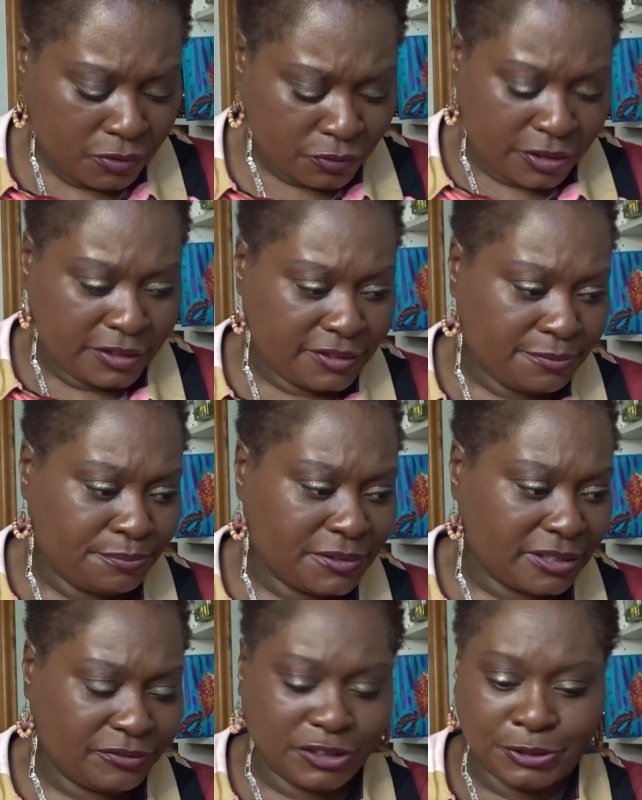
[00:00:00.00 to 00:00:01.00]
Right, let's
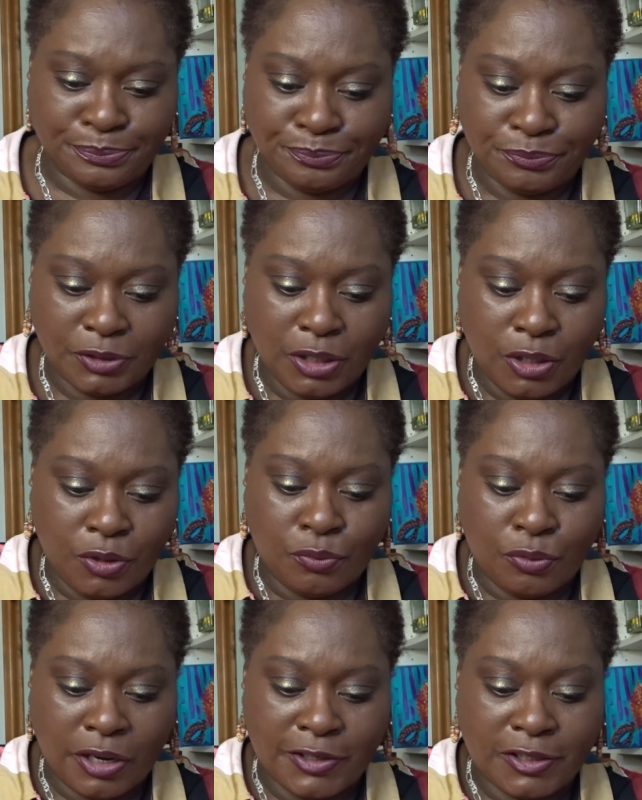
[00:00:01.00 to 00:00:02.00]
have a look.
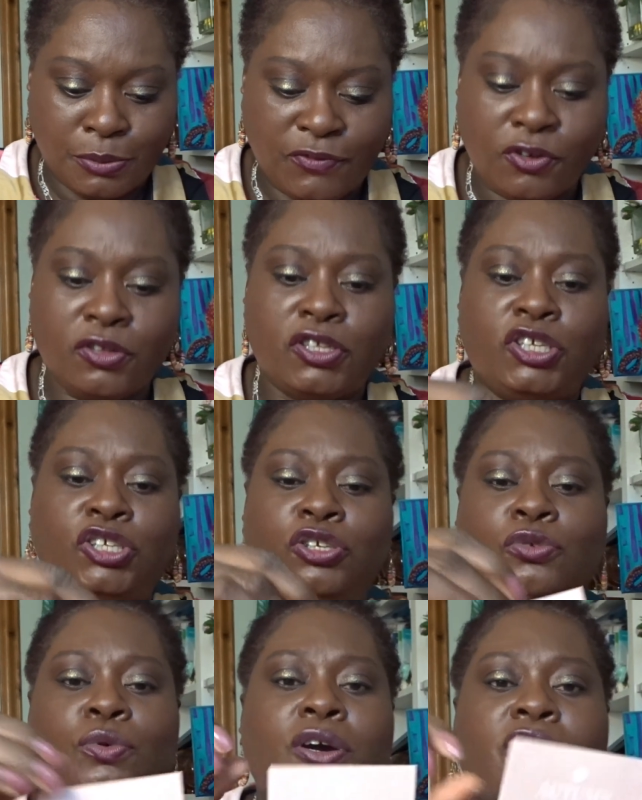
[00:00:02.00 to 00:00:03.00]
Right, so we've got the
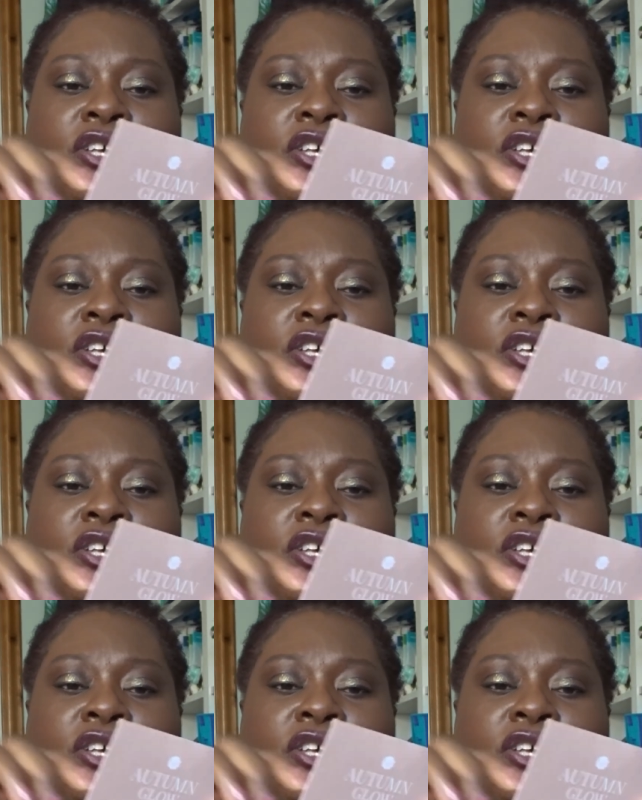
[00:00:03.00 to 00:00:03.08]
QR